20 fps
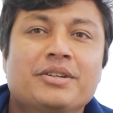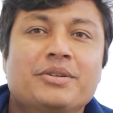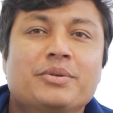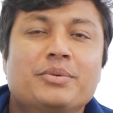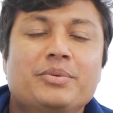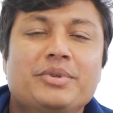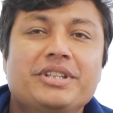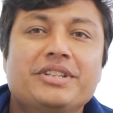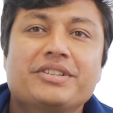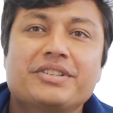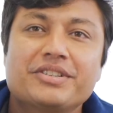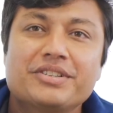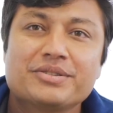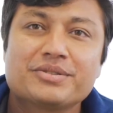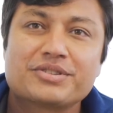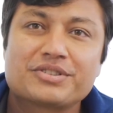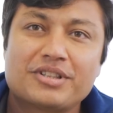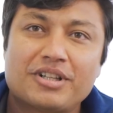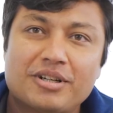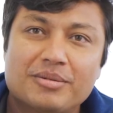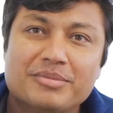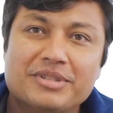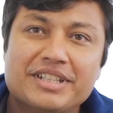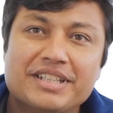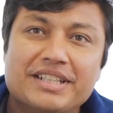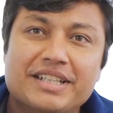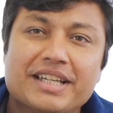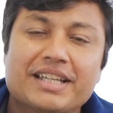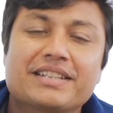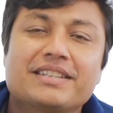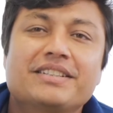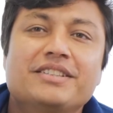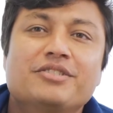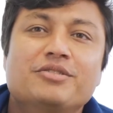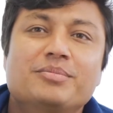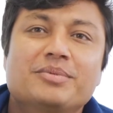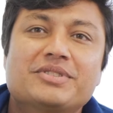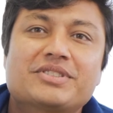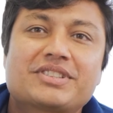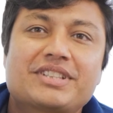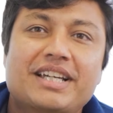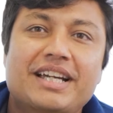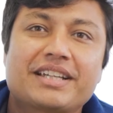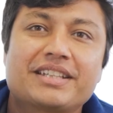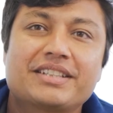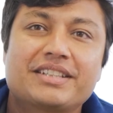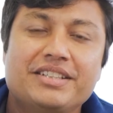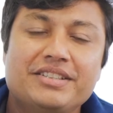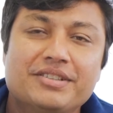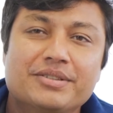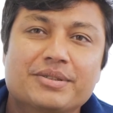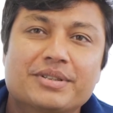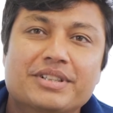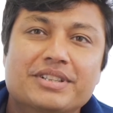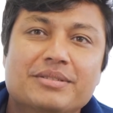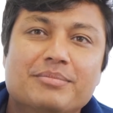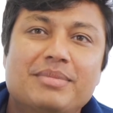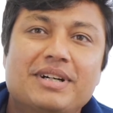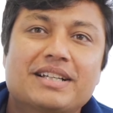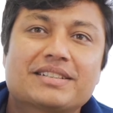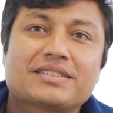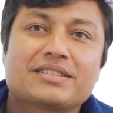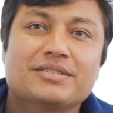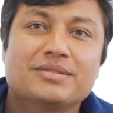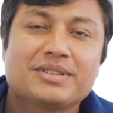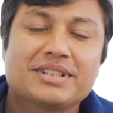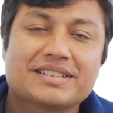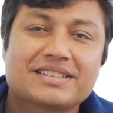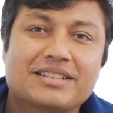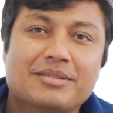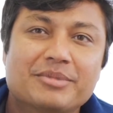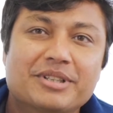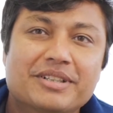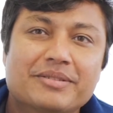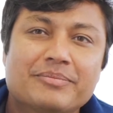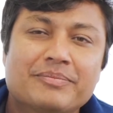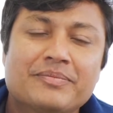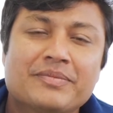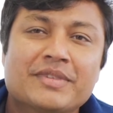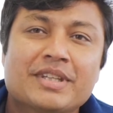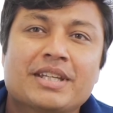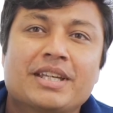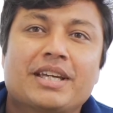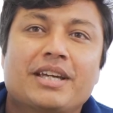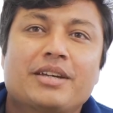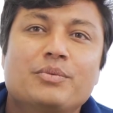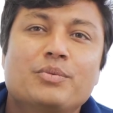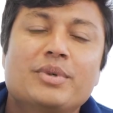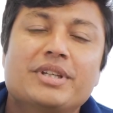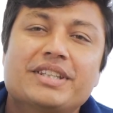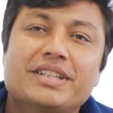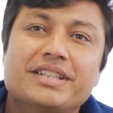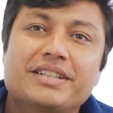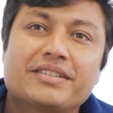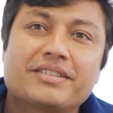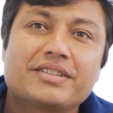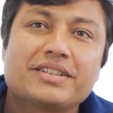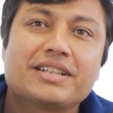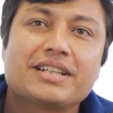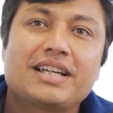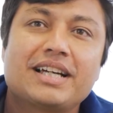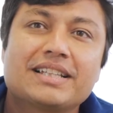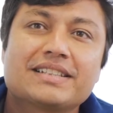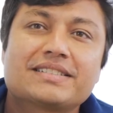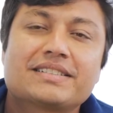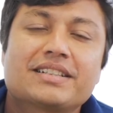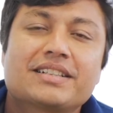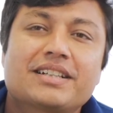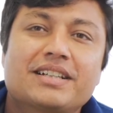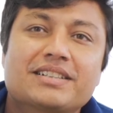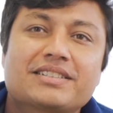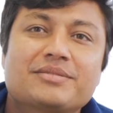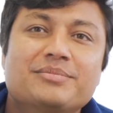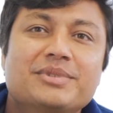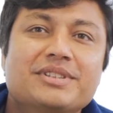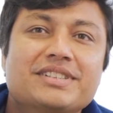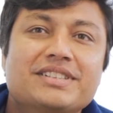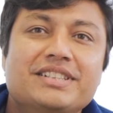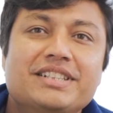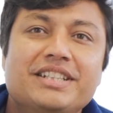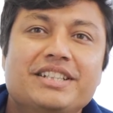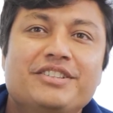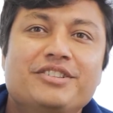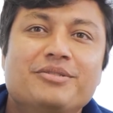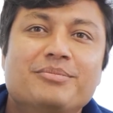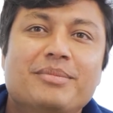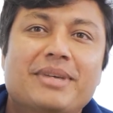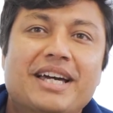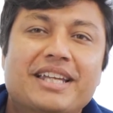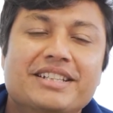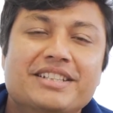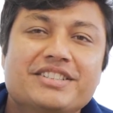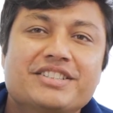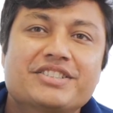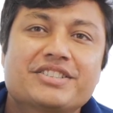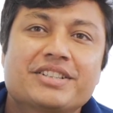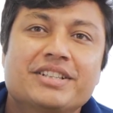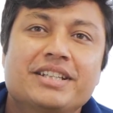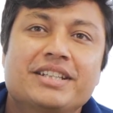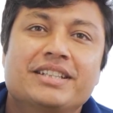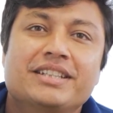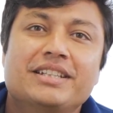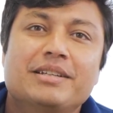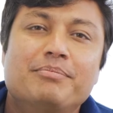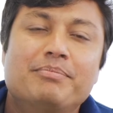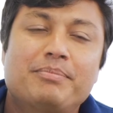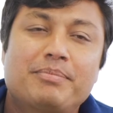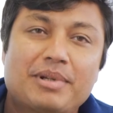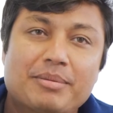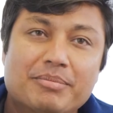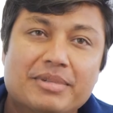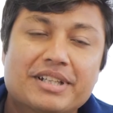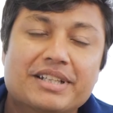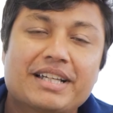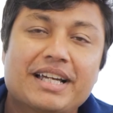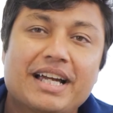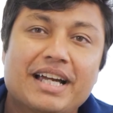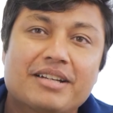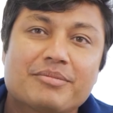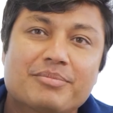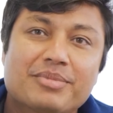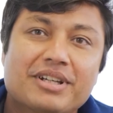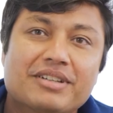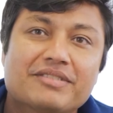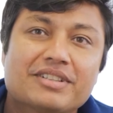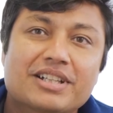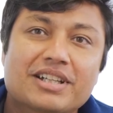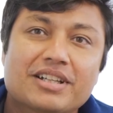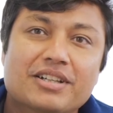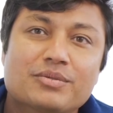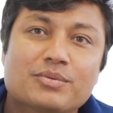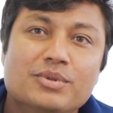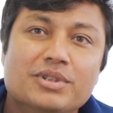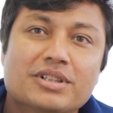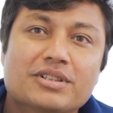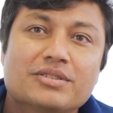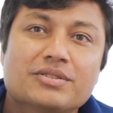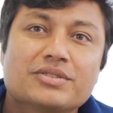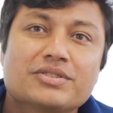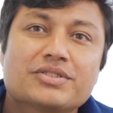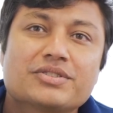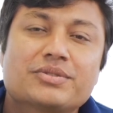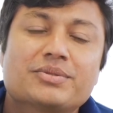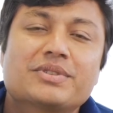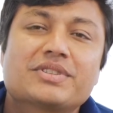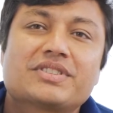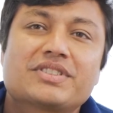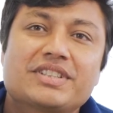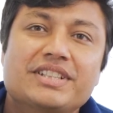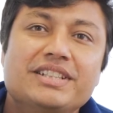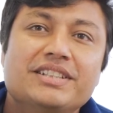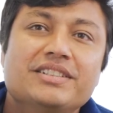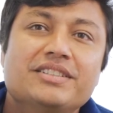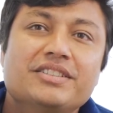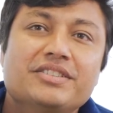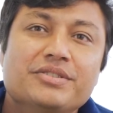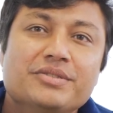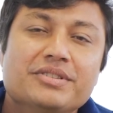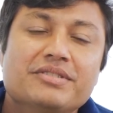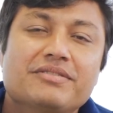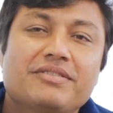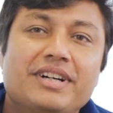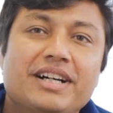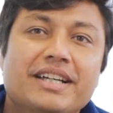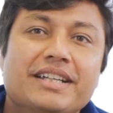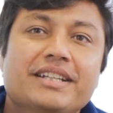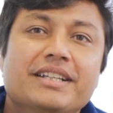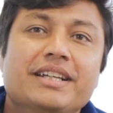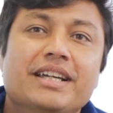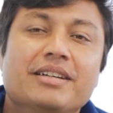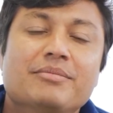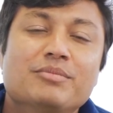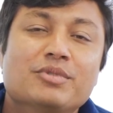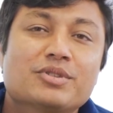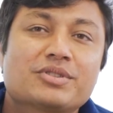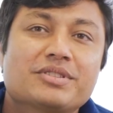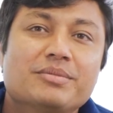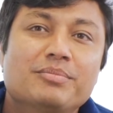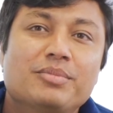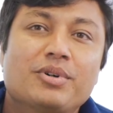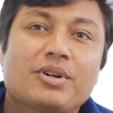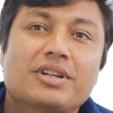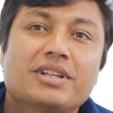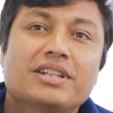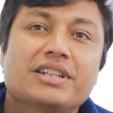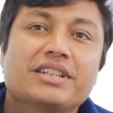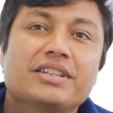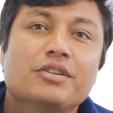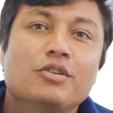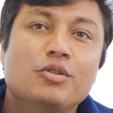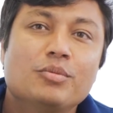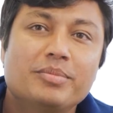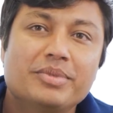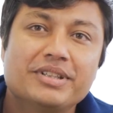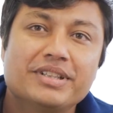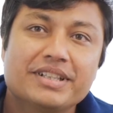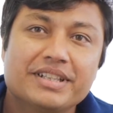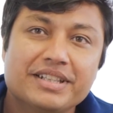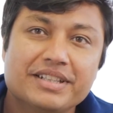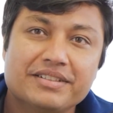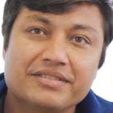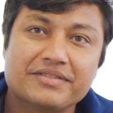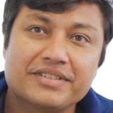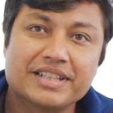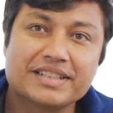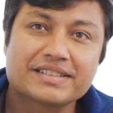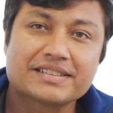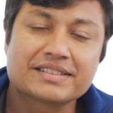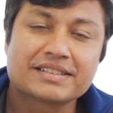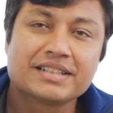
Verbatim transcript: We introduced Omni at the OpenStack keynote in the Barcelona Summit, and with it realized our customers need to manage their public and private cloud workloads through a single, unified, and most importantly, open interface.